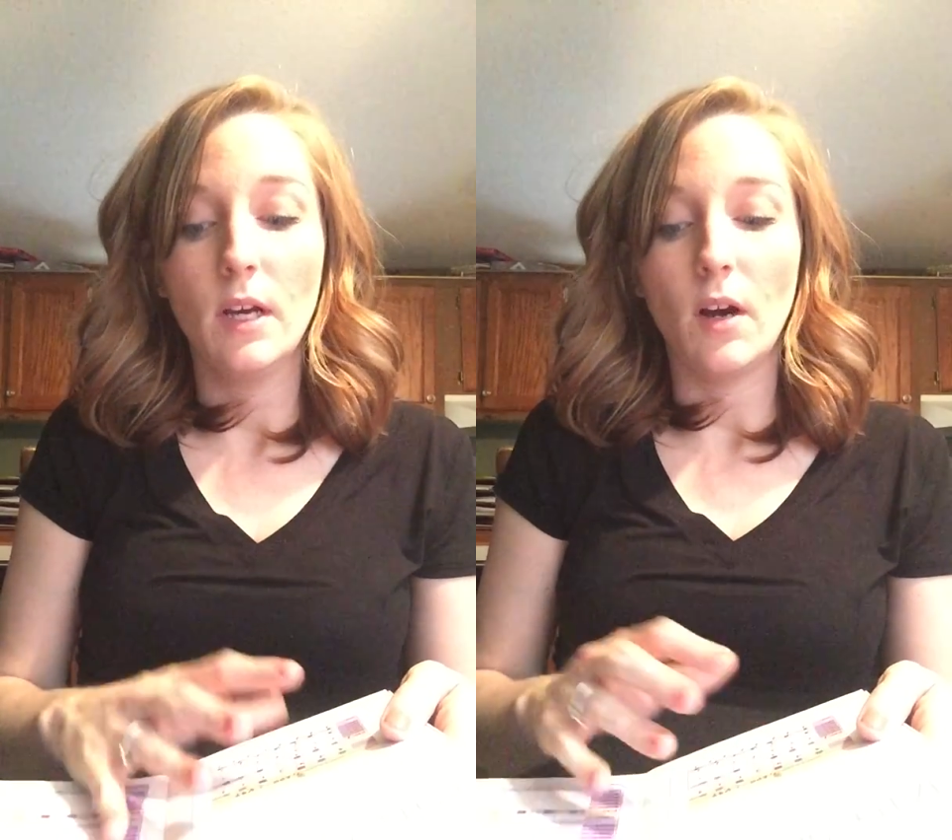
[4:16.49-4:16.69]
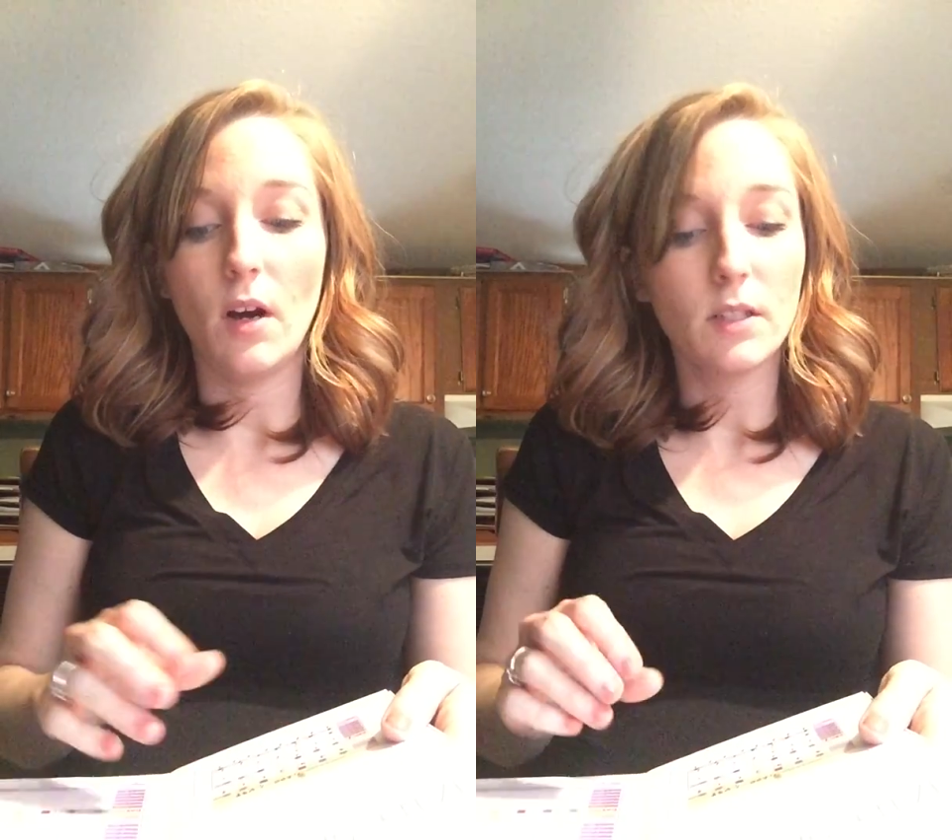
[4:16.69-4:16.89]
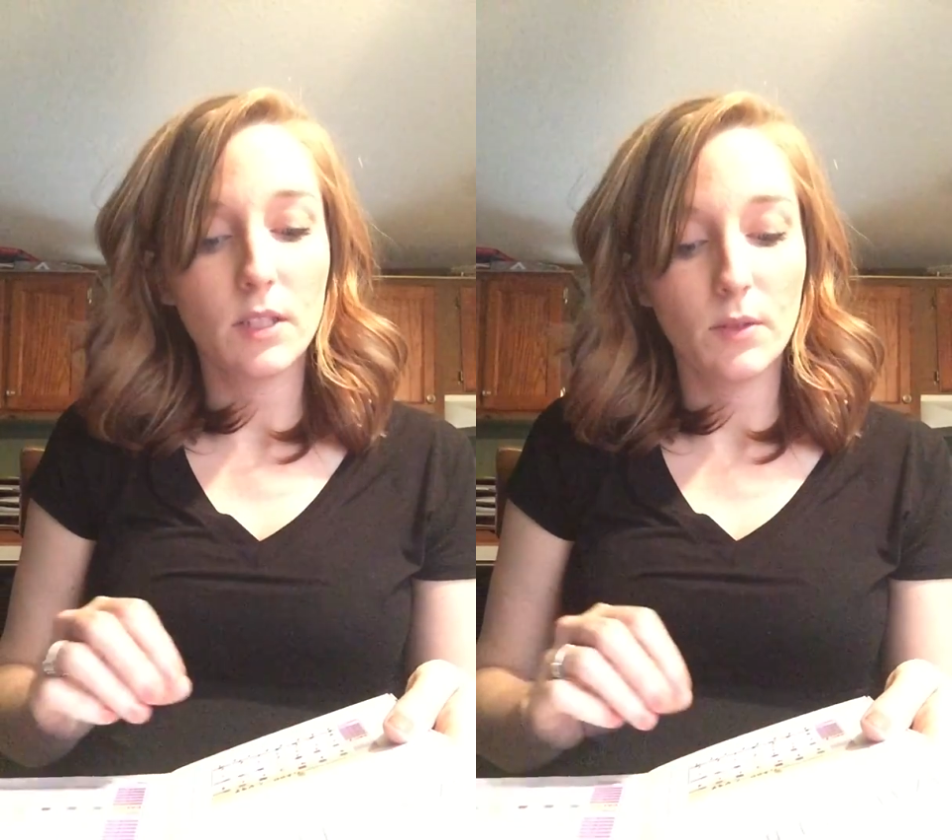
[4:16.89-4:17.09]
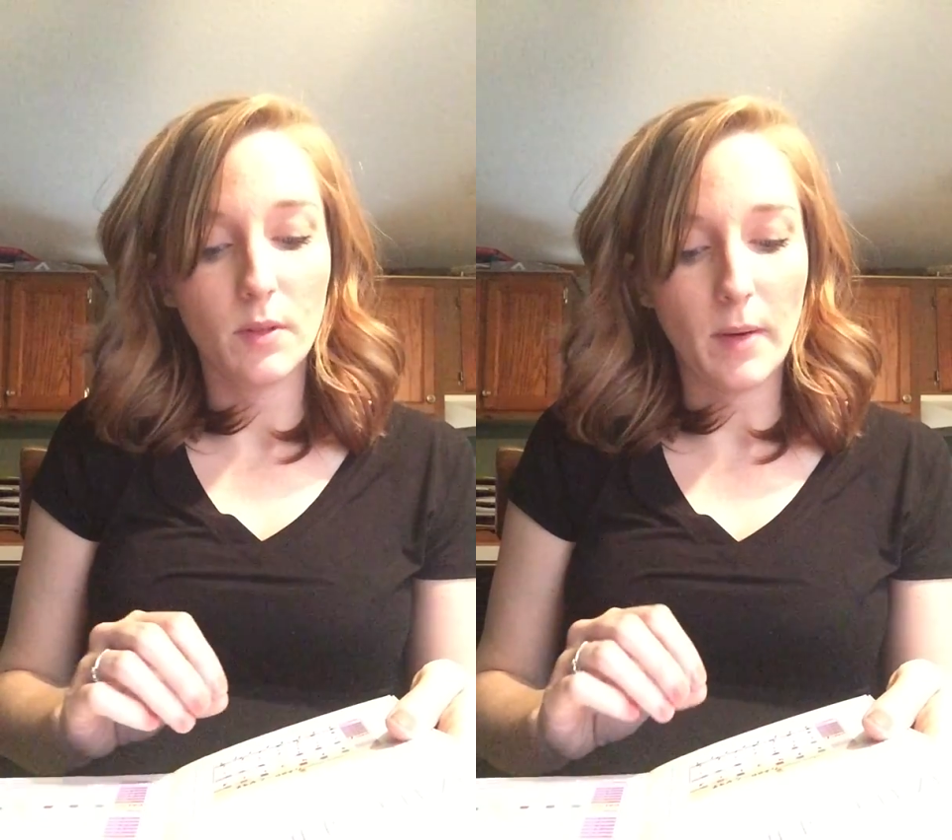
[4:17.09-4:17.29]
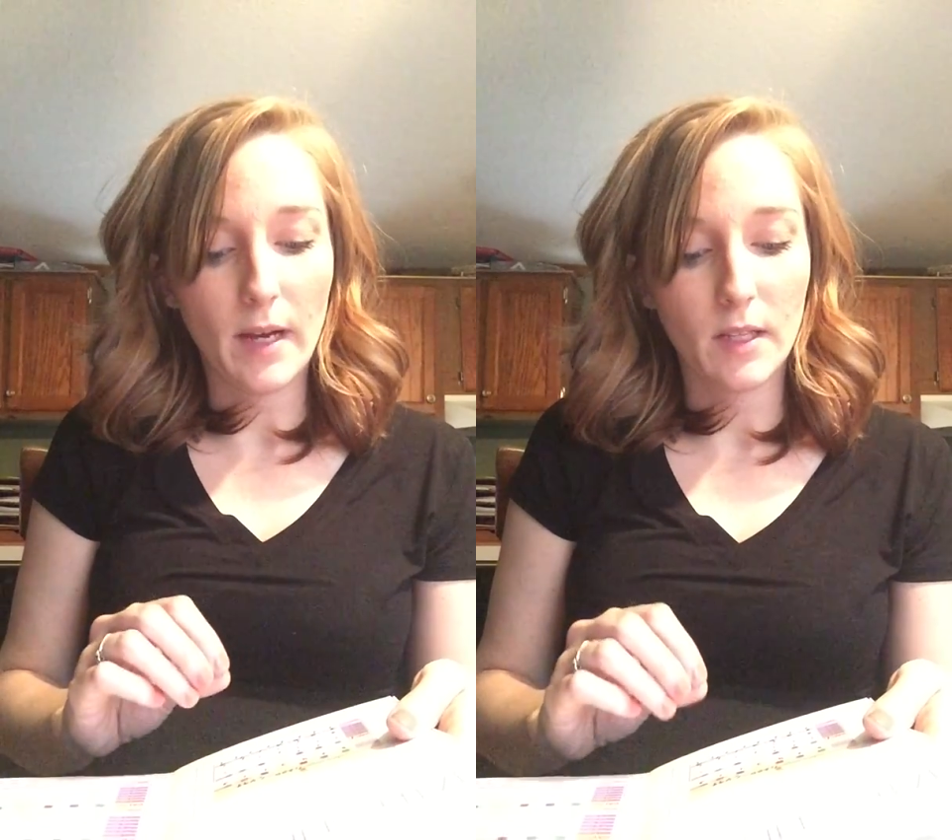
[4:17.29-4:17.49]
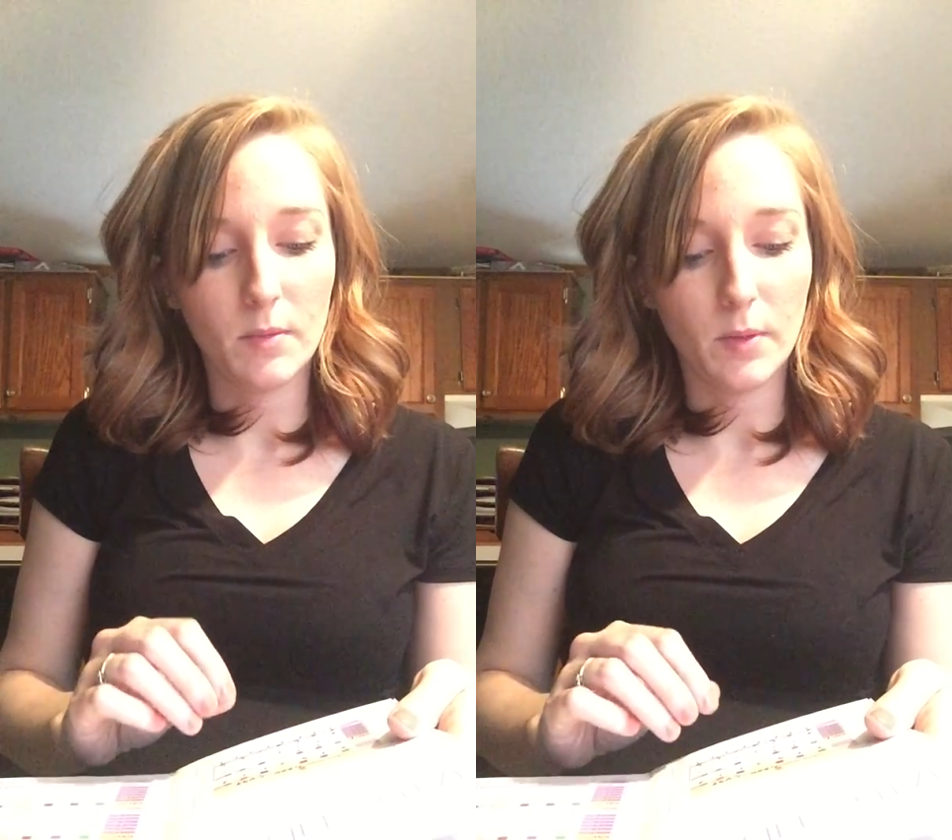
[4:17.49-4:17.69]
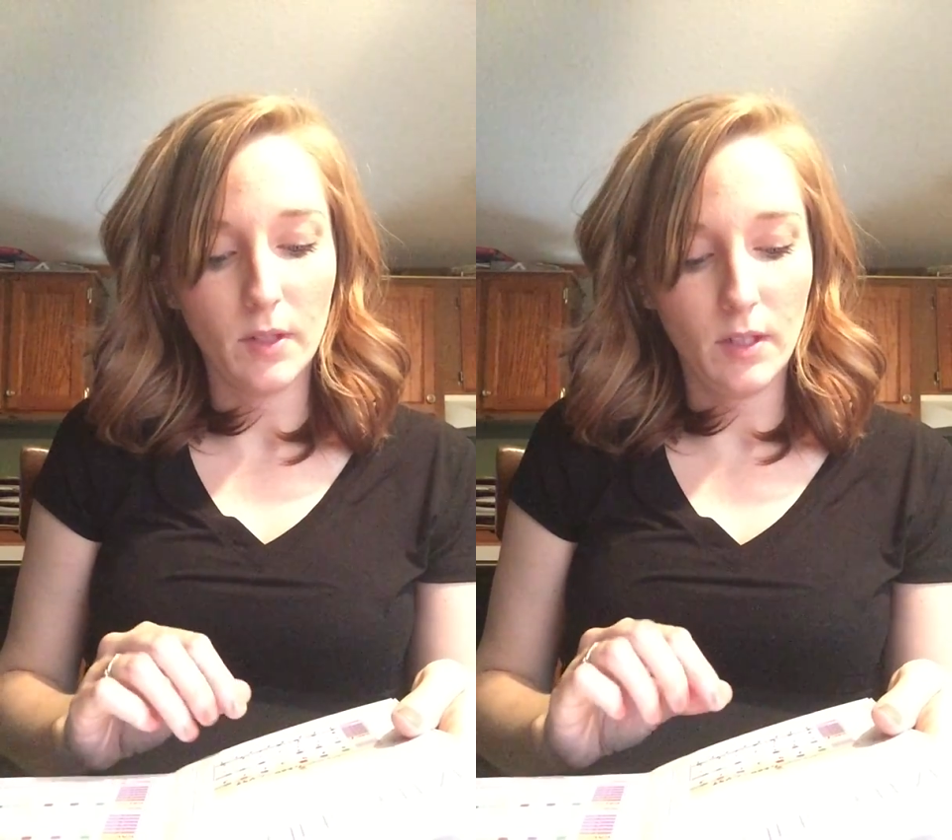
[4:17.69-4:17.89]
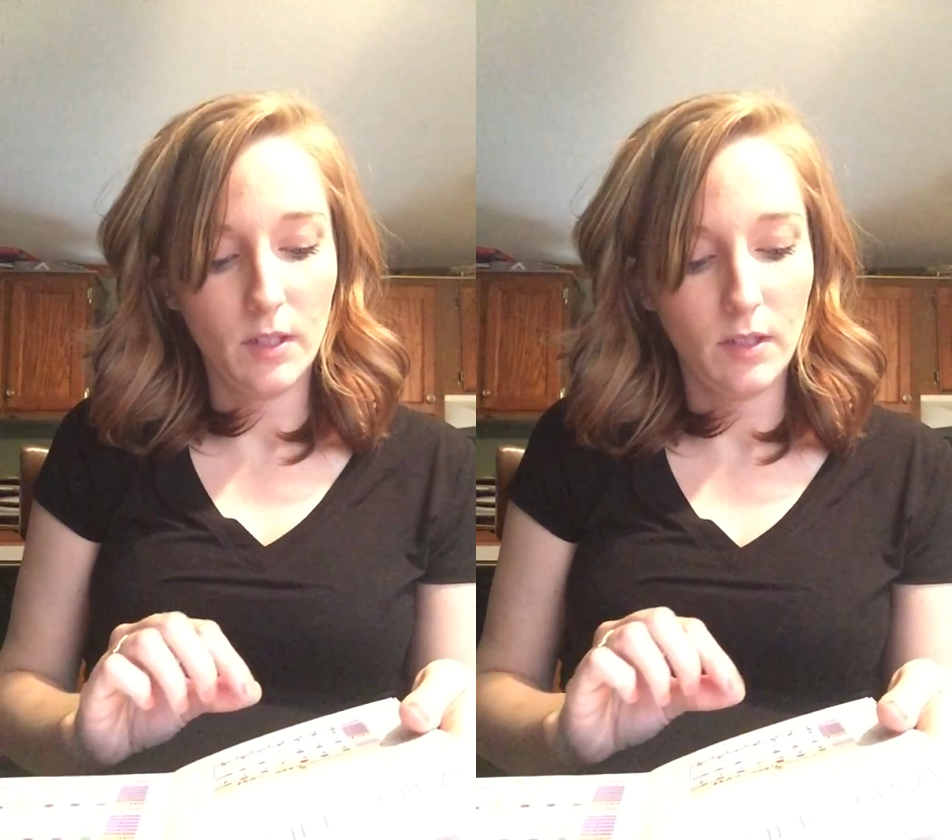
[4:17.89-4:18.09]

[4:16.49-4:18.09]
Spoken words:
Also in the back of the book,